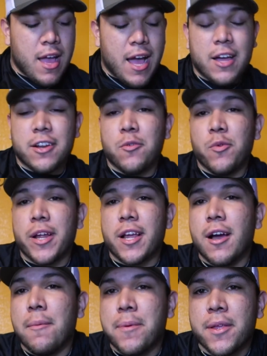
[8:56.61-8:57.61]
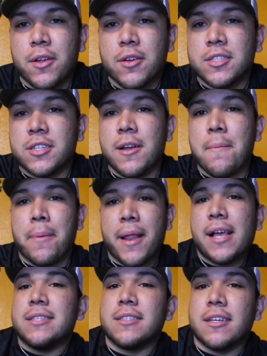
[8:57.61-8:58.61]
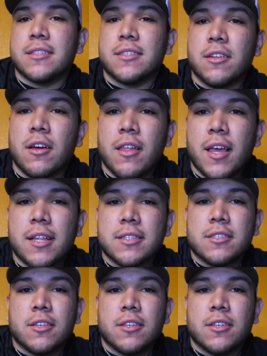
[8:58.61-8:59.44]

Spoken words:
how to rig up, you know, certain plastics and all that.